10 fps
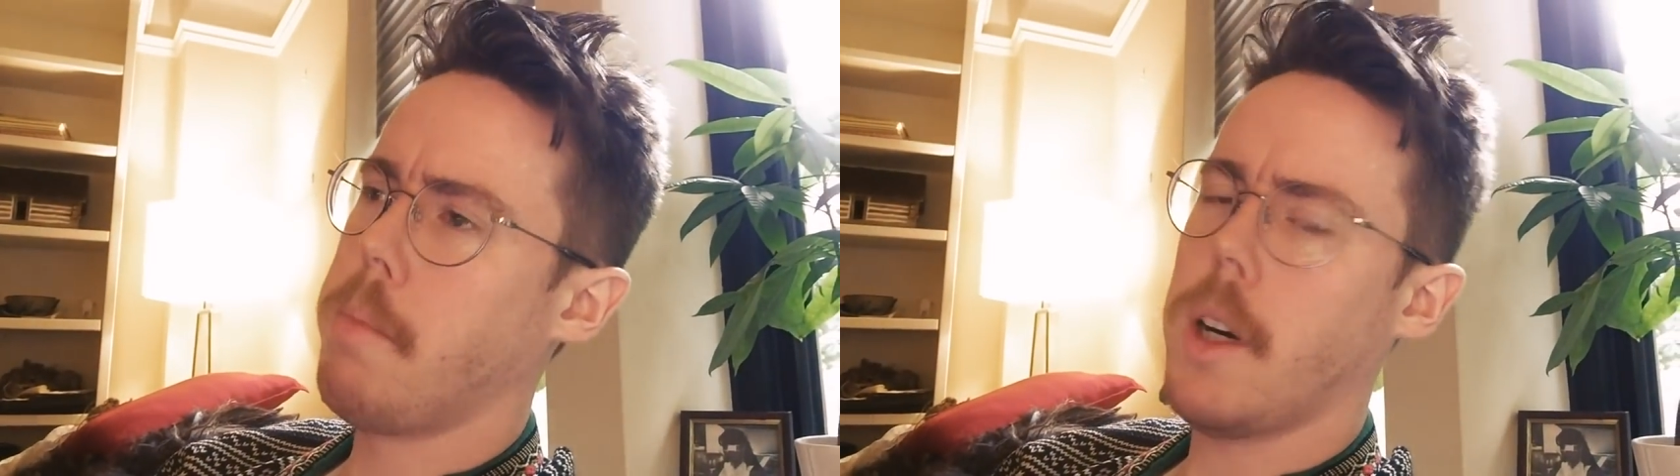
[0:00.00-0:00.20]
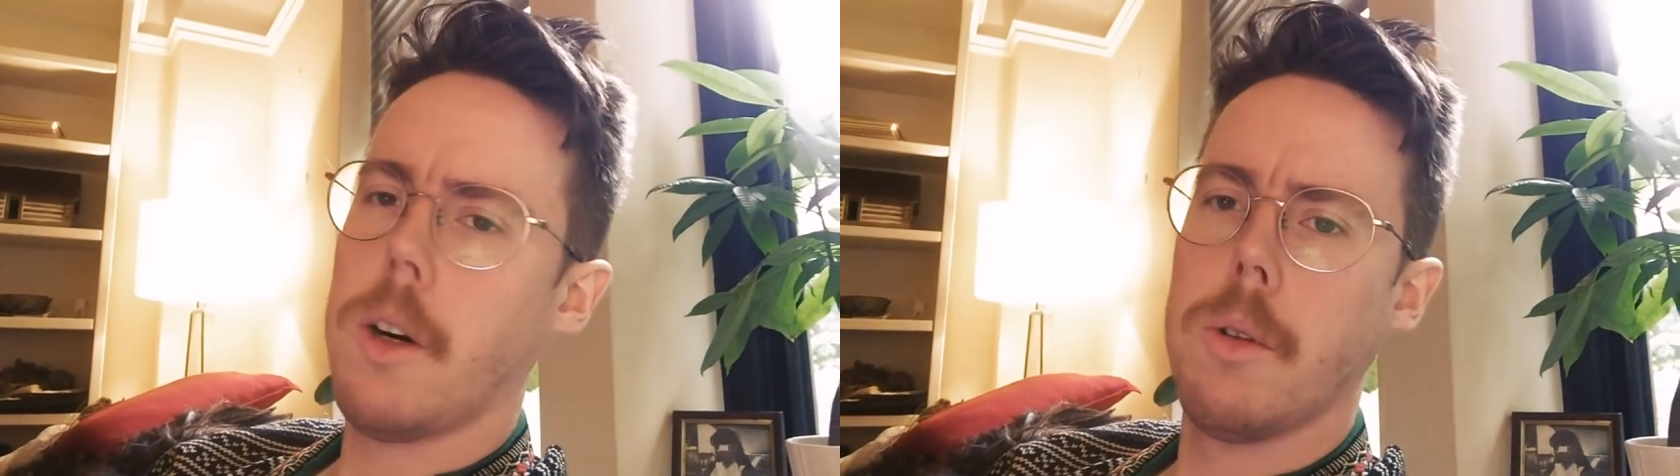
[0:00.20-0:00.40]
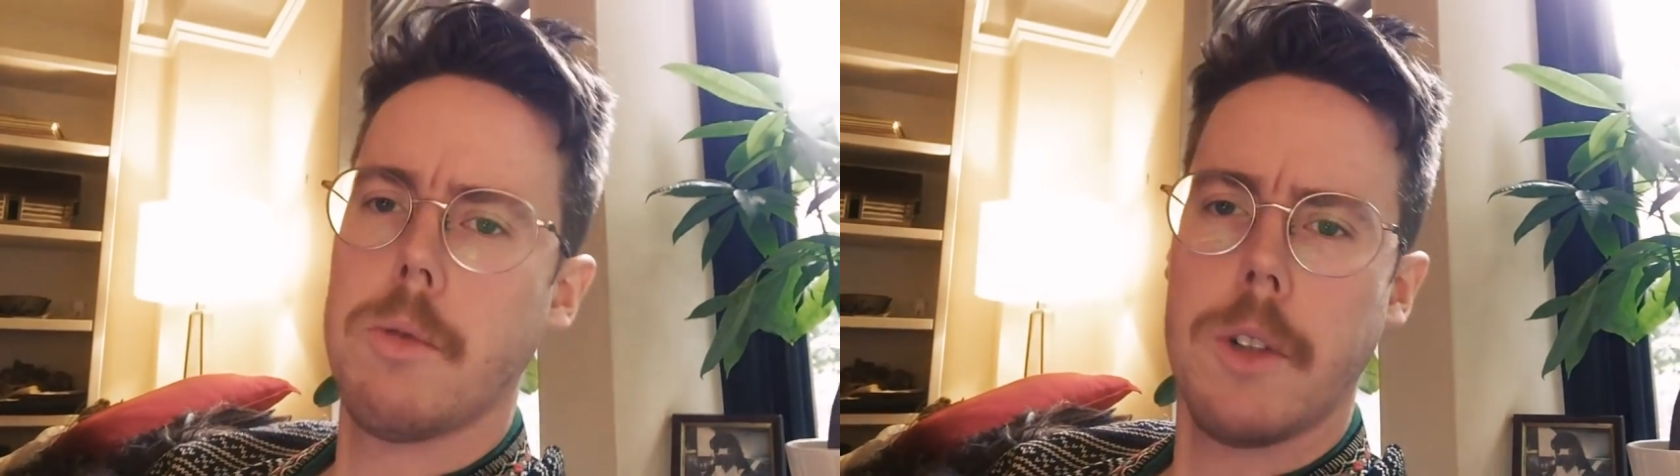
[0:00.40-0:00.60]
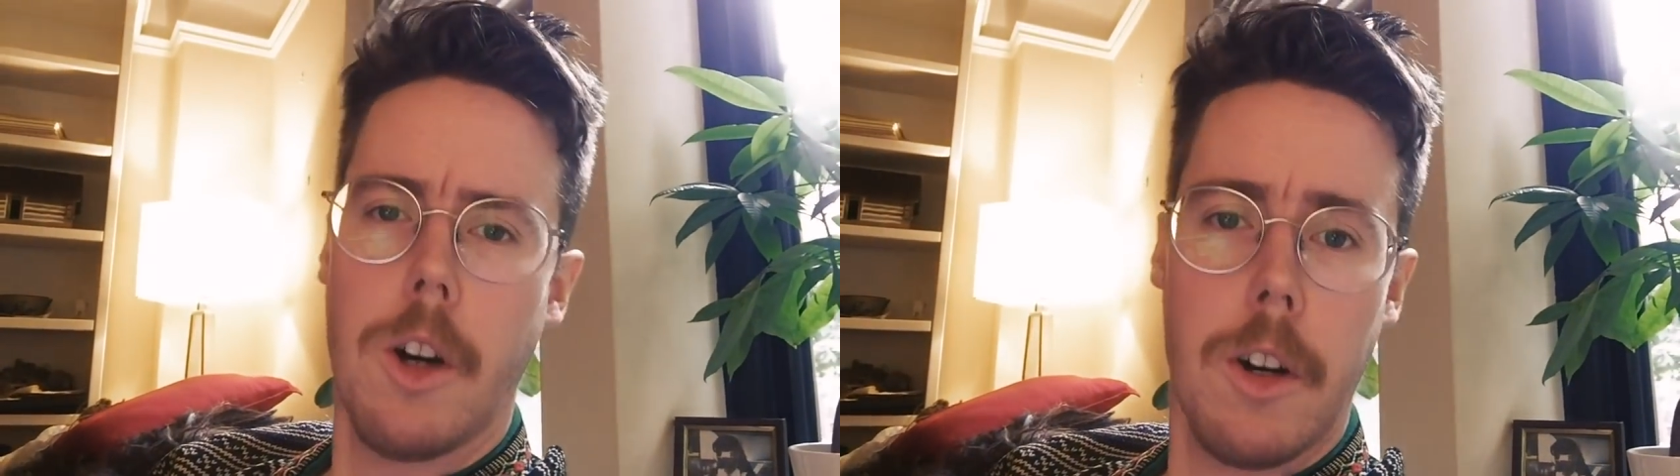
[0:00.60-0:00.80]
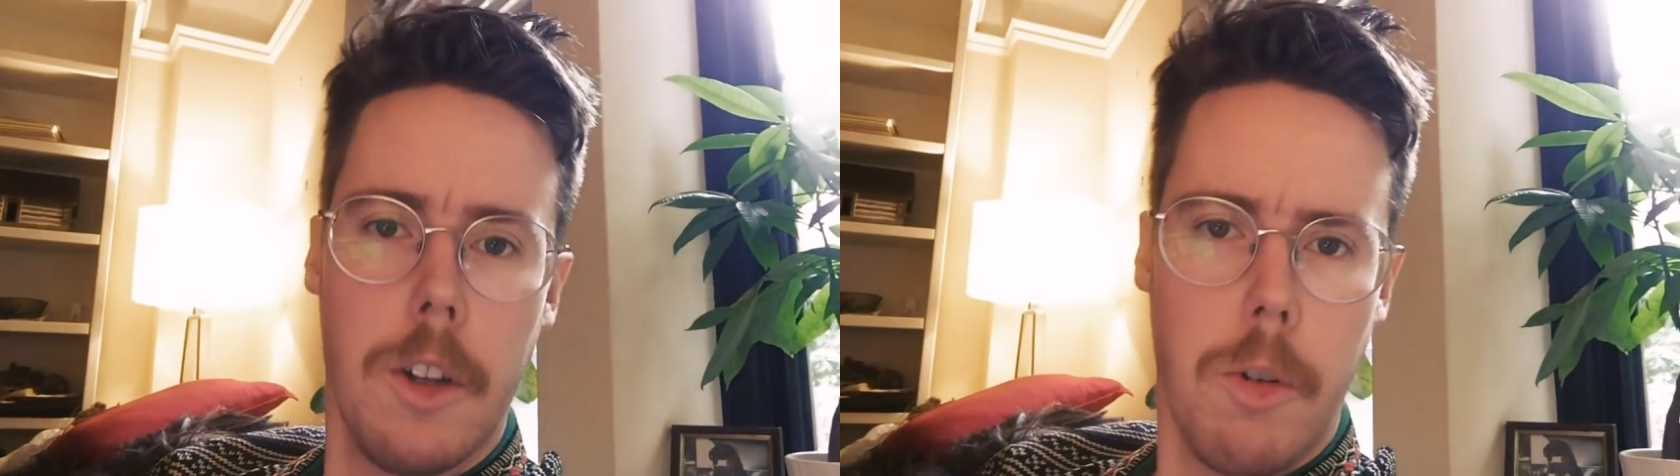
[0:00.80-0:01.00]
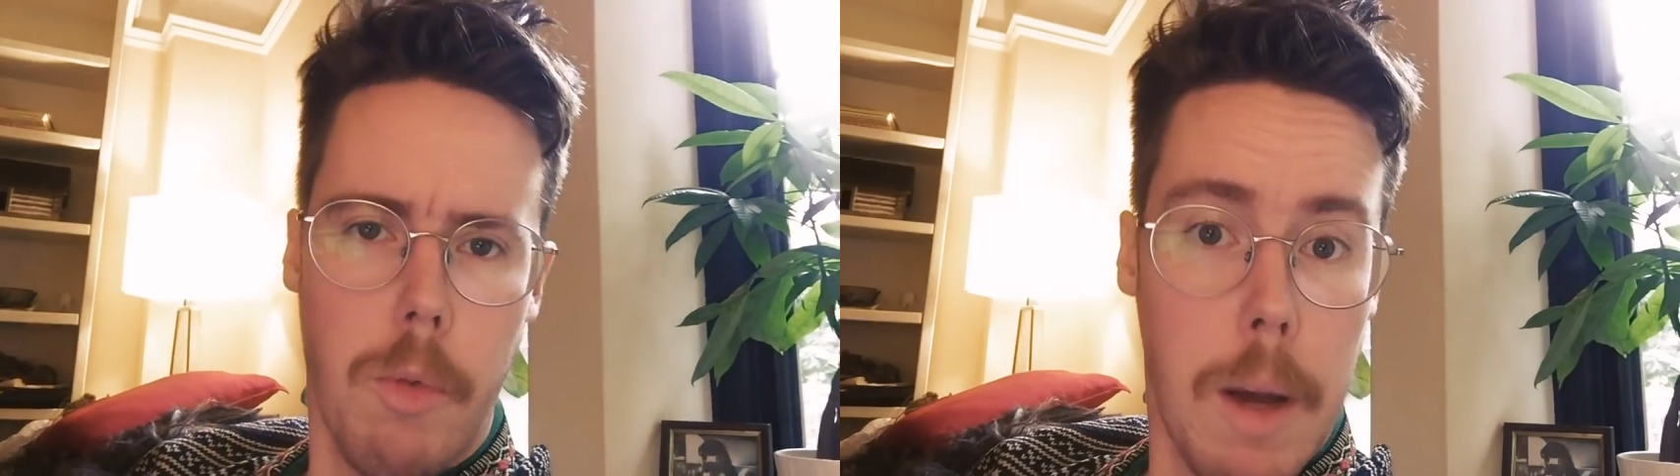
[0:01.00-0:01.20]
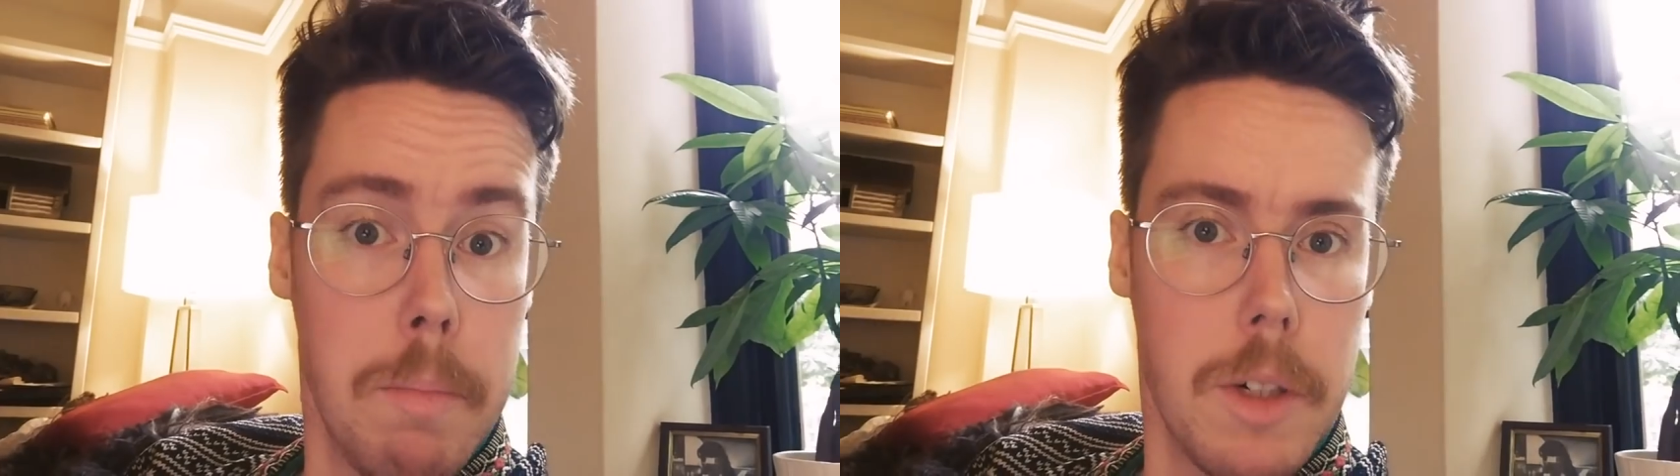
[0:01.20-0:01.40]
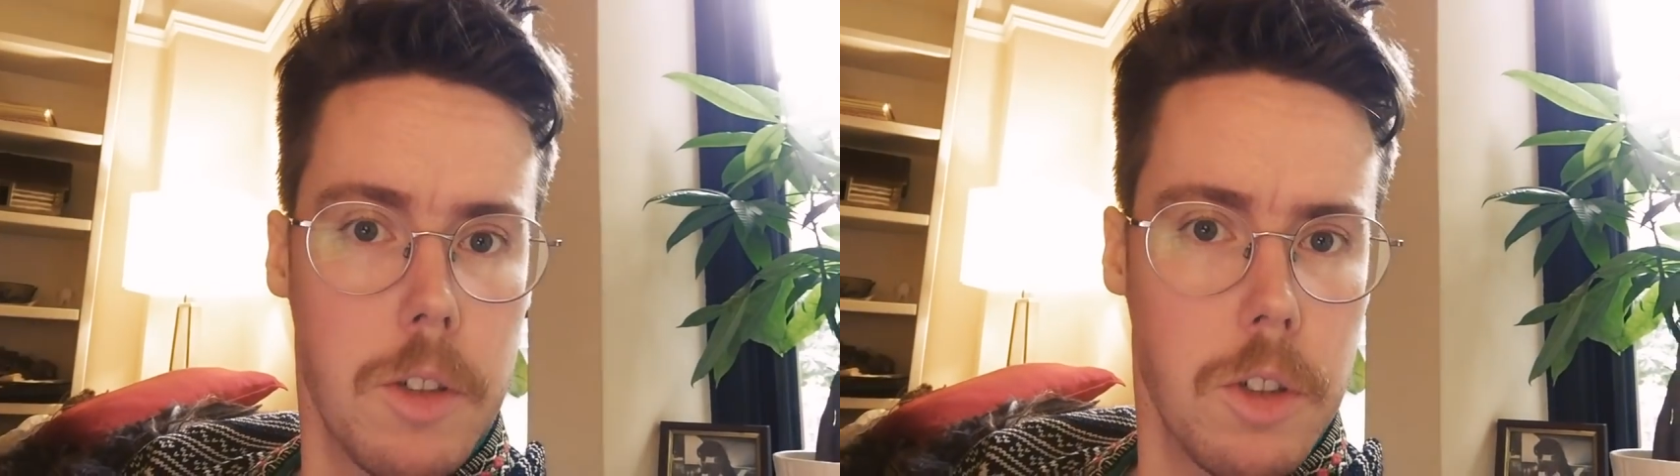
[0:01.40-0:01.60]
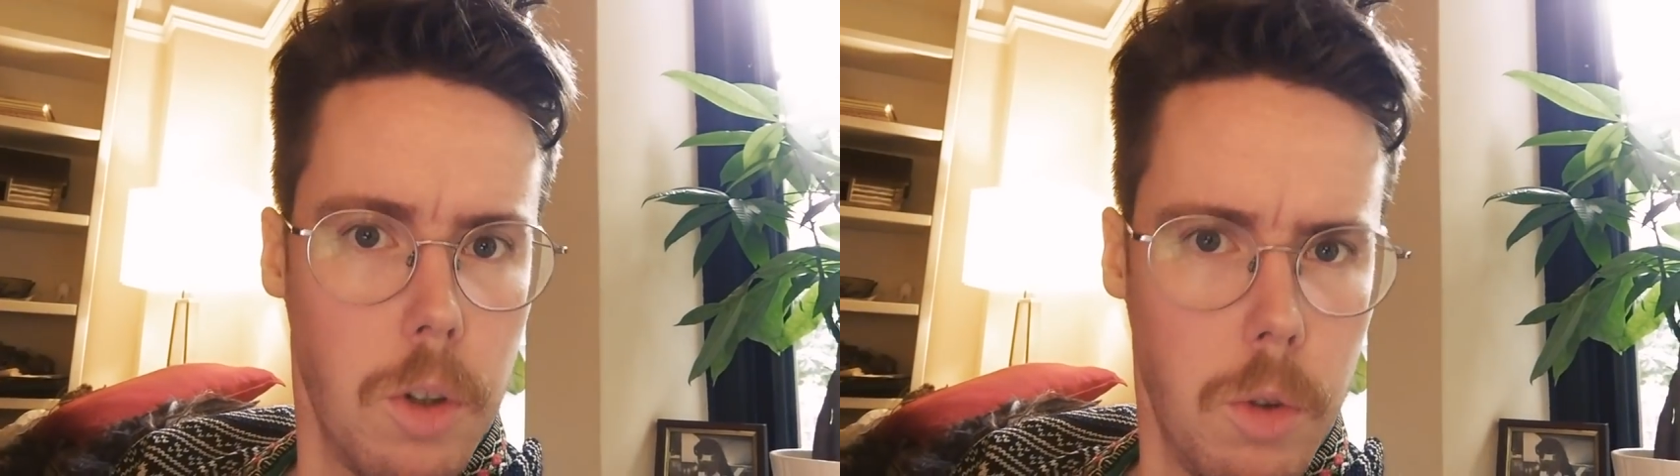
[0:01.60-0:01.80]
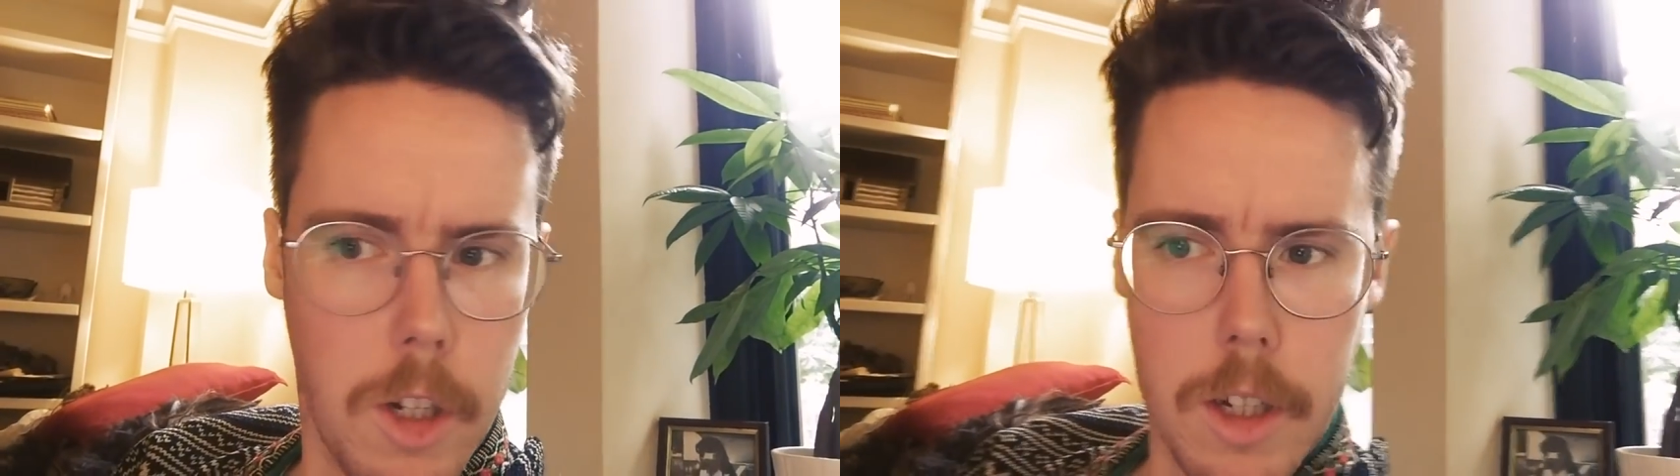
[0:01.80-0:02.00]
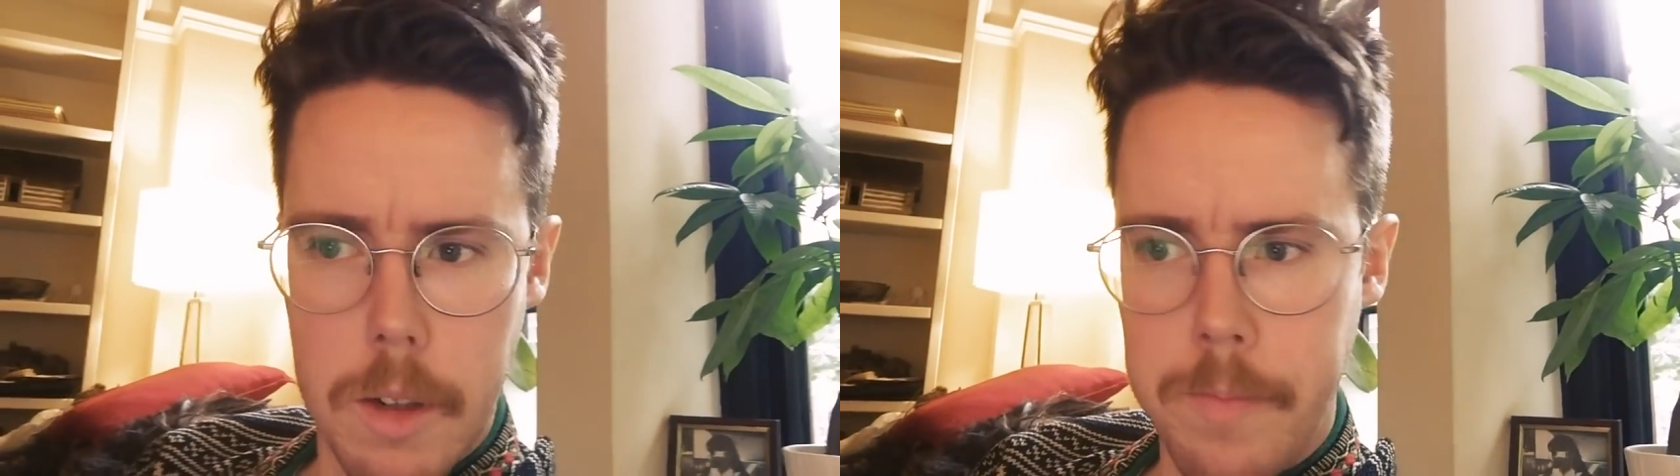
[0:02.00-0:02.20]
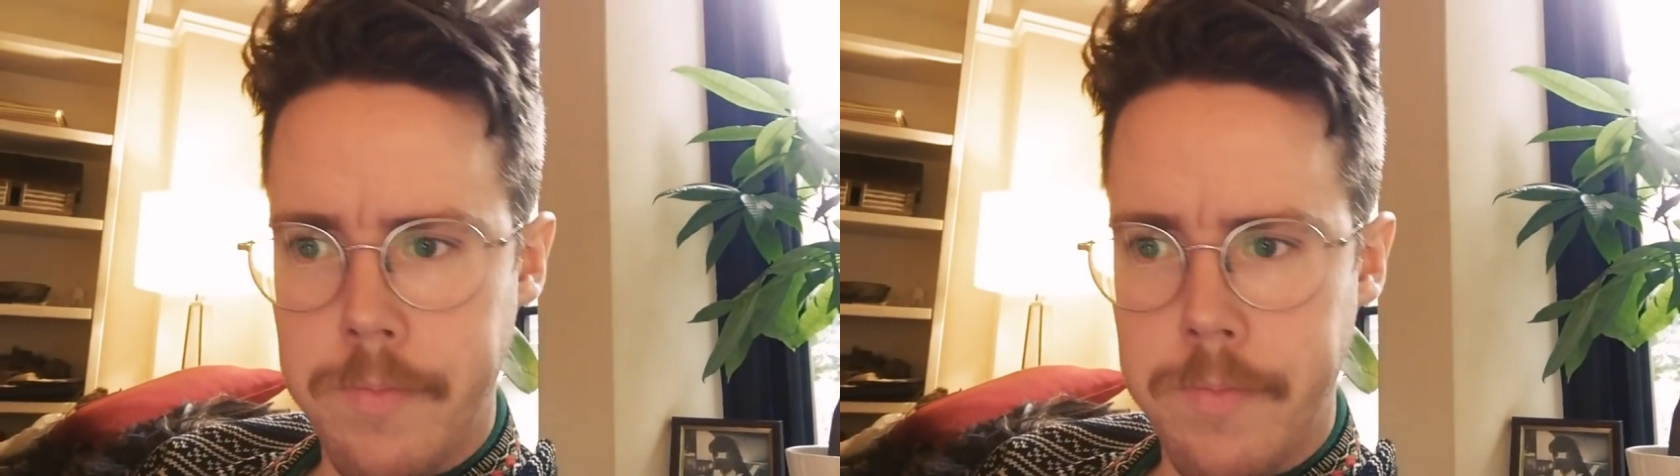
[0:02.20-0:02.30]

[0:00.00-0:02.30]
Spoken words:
buckos, regarding your rampant skåling.